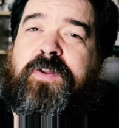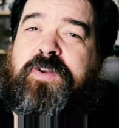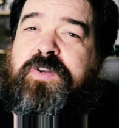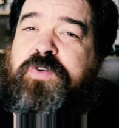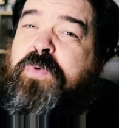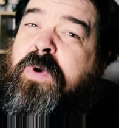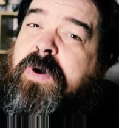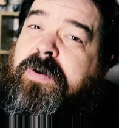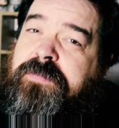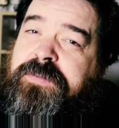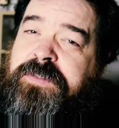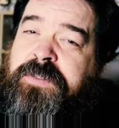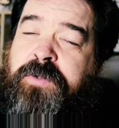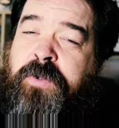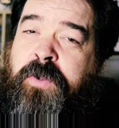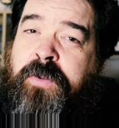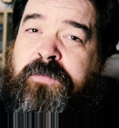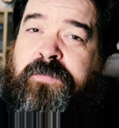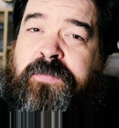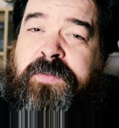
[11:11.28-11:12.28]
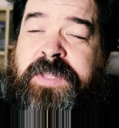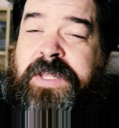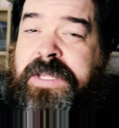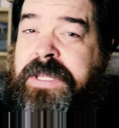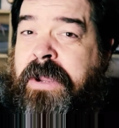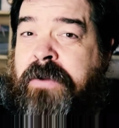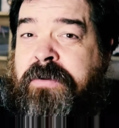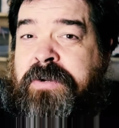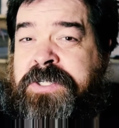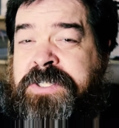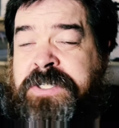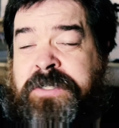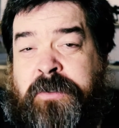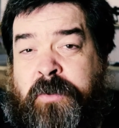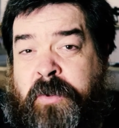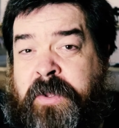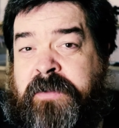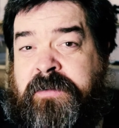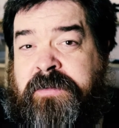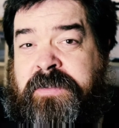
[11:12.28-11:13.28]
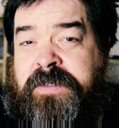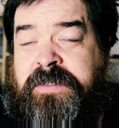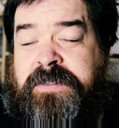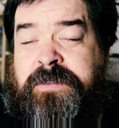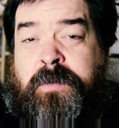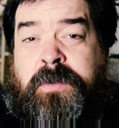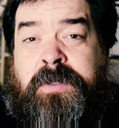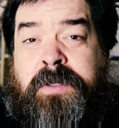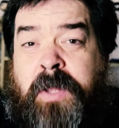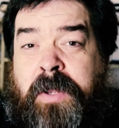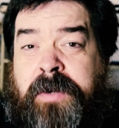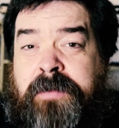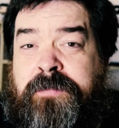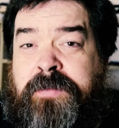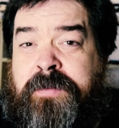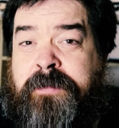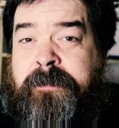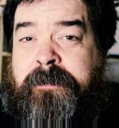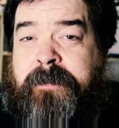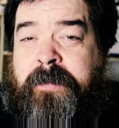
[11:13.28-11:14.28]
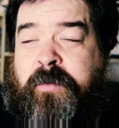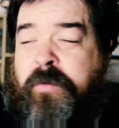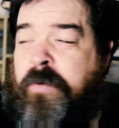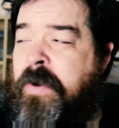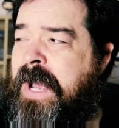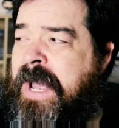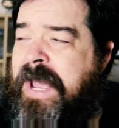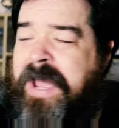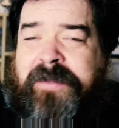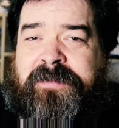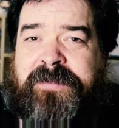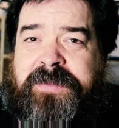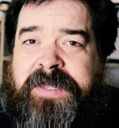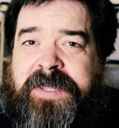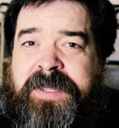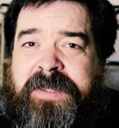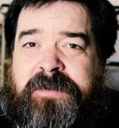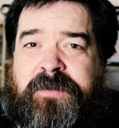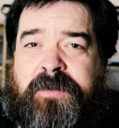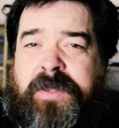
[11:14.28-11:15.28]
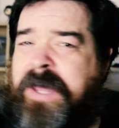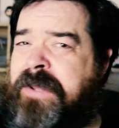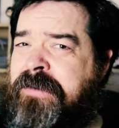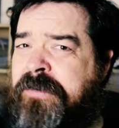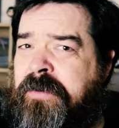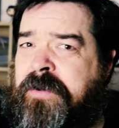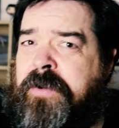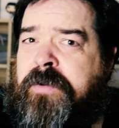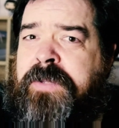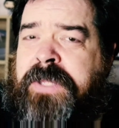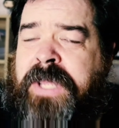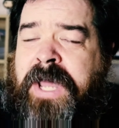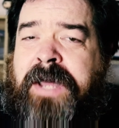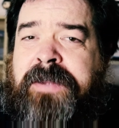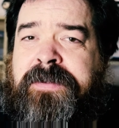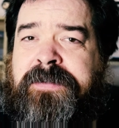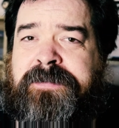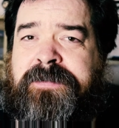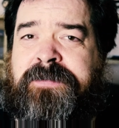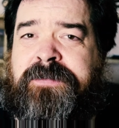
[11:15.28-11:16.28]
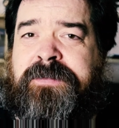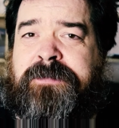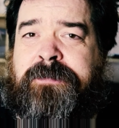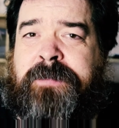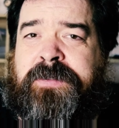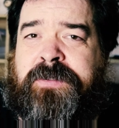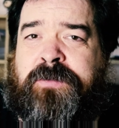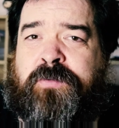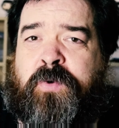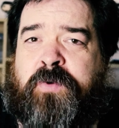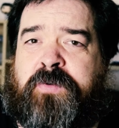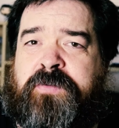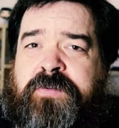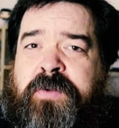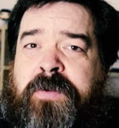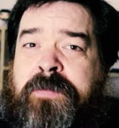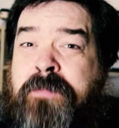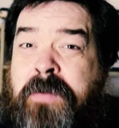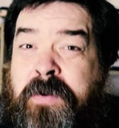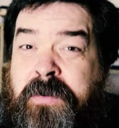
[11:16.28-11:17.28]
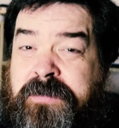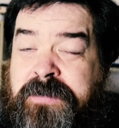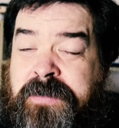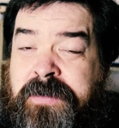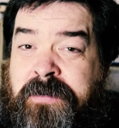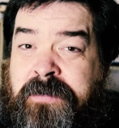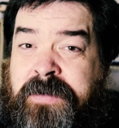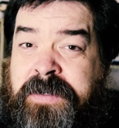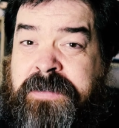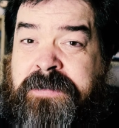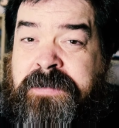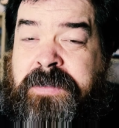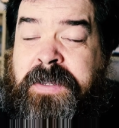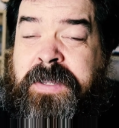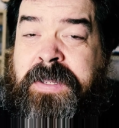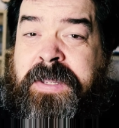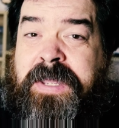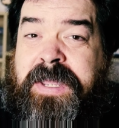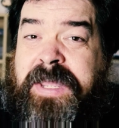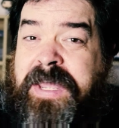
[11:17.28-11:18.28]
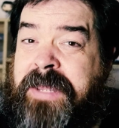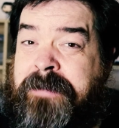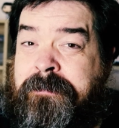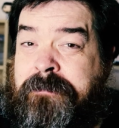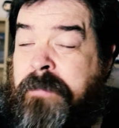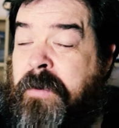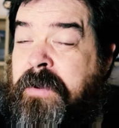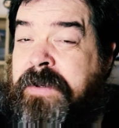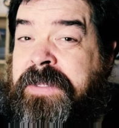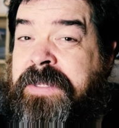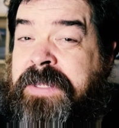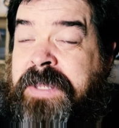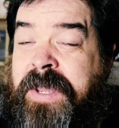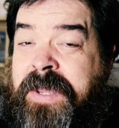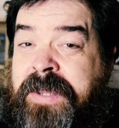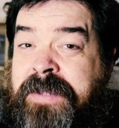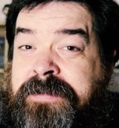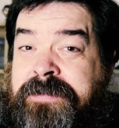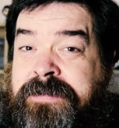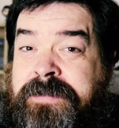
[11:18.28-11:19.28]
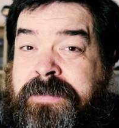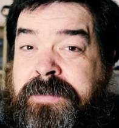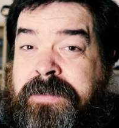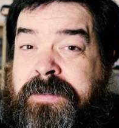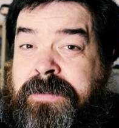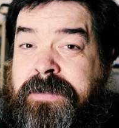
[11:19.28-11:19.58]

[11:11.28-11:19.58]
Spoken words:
Dwarves are known for their courage and loyalty, so a lot of them who are out there are not only artisans, but they're also mercenaries and bodyguards.